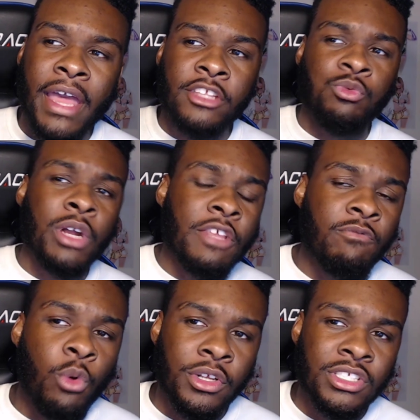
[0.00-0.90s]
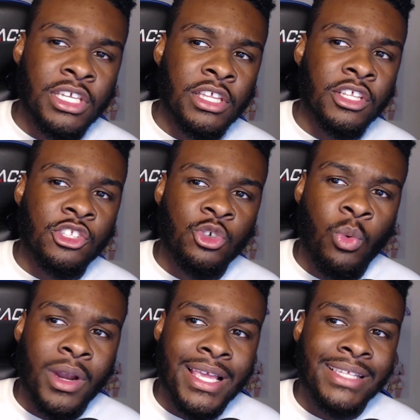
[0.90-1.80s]
that 2014 to
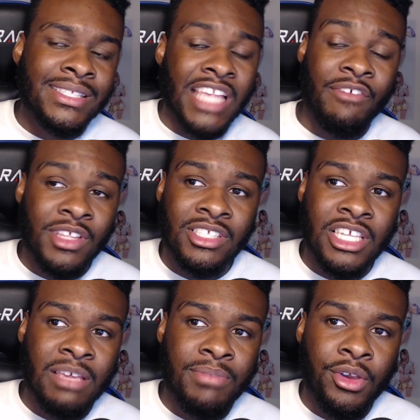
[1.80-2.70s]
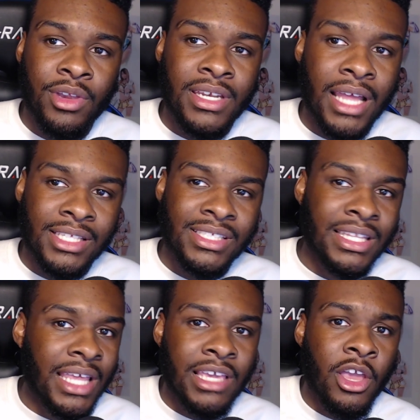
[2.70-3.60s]
2017 period. Not to
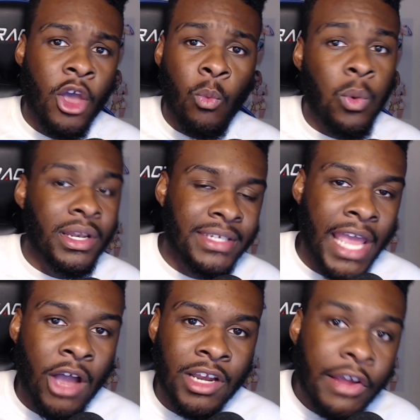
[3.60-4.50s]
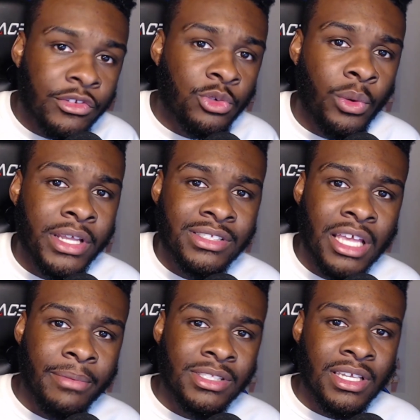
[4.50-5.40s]
say they went down after
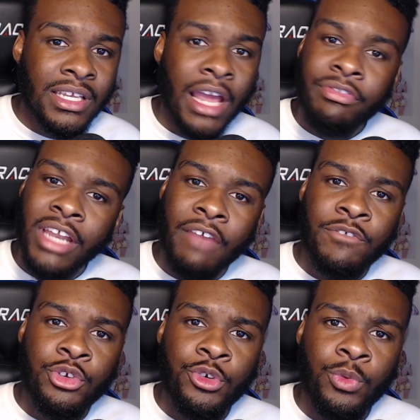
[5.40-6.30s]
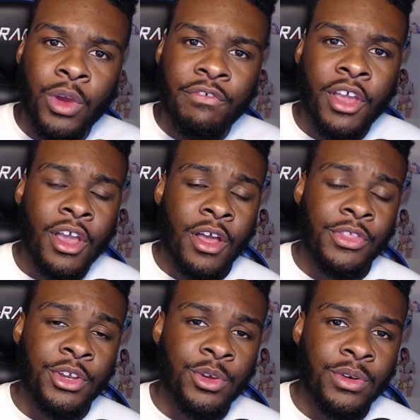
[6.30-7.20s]
2017, after that feud with
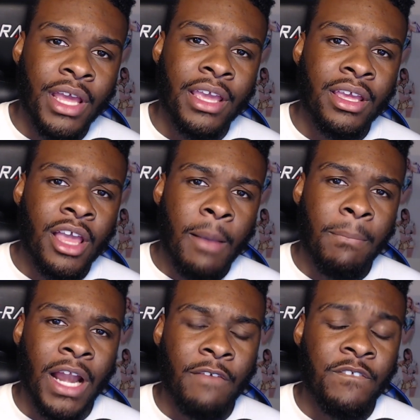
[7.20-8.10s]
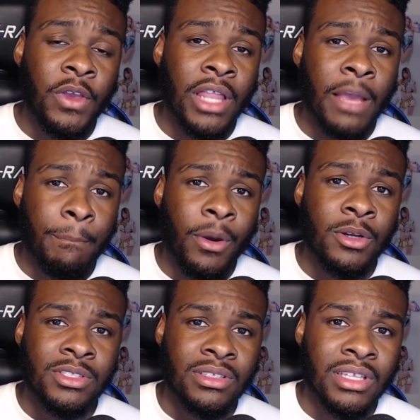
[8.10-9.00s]
the New Day. But I feel like,
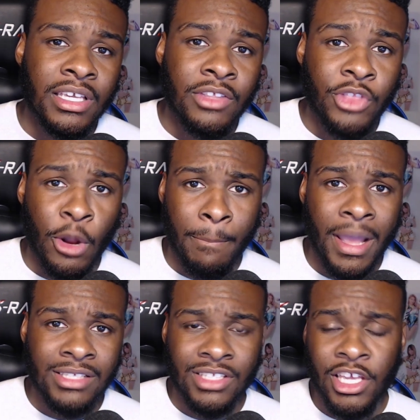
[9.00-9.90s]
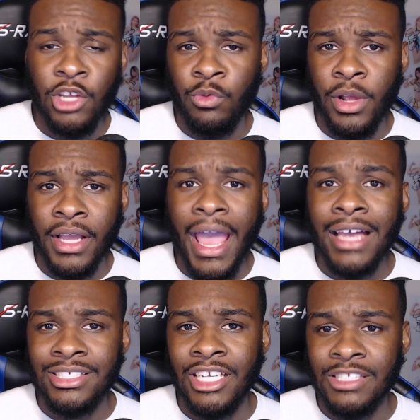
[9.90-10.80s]
personally, their best in-ring
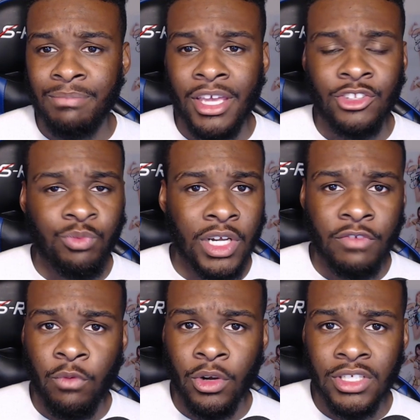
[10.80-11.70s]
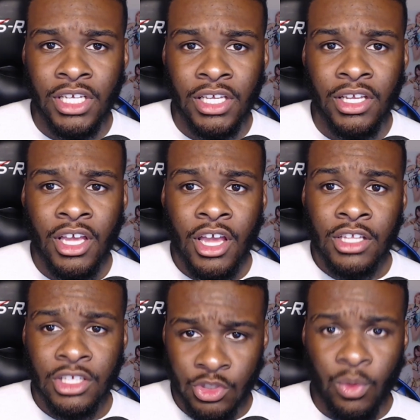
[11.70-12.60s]
action has been 2014
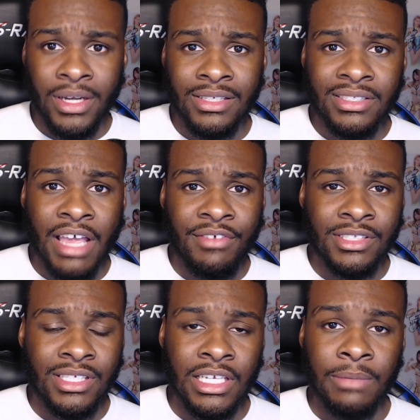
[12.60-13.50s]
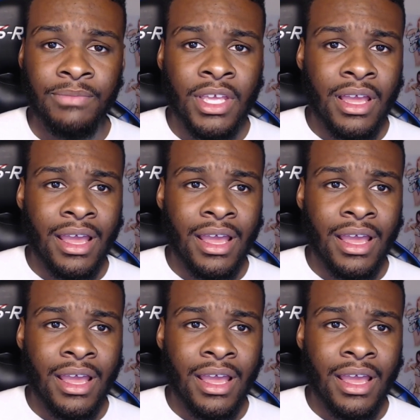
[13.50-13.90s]
to 2017.